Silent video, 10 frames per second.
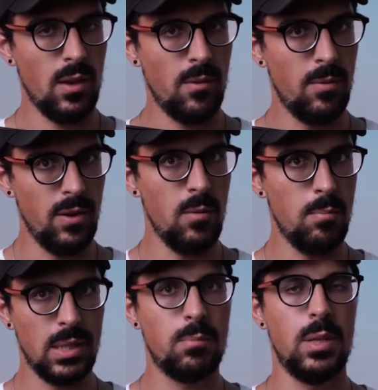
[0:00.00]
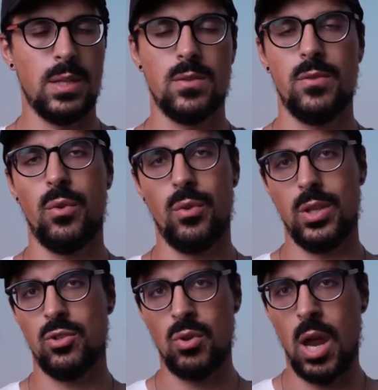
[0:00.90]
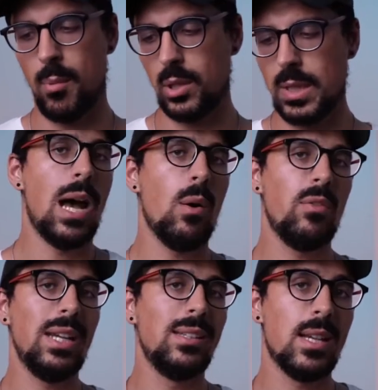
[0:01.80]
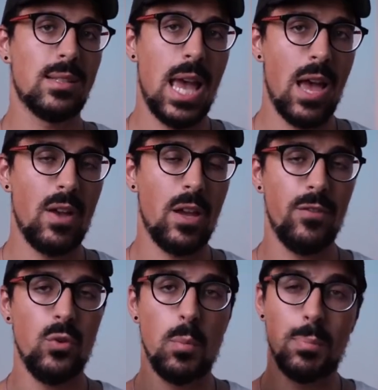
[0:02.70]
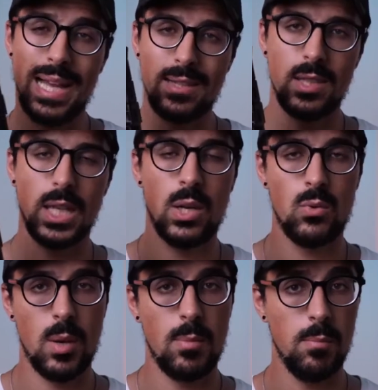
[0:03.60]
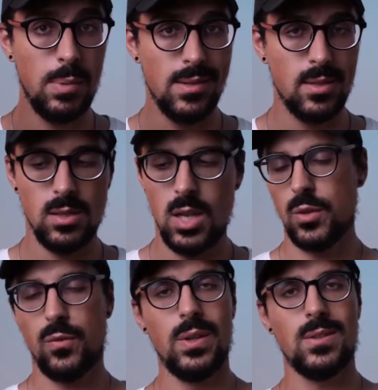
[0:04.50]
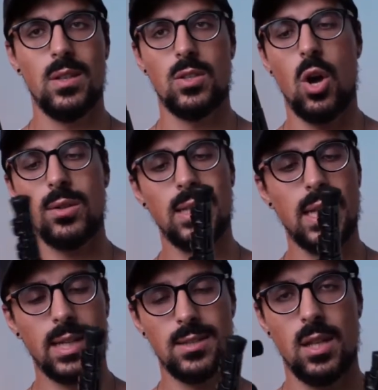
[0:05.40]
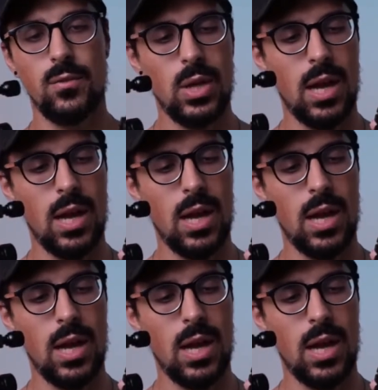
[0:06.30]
A very big plus for this tripod. However, it does have a few plastic and rubber pieces. So for instance, on the leg itself, you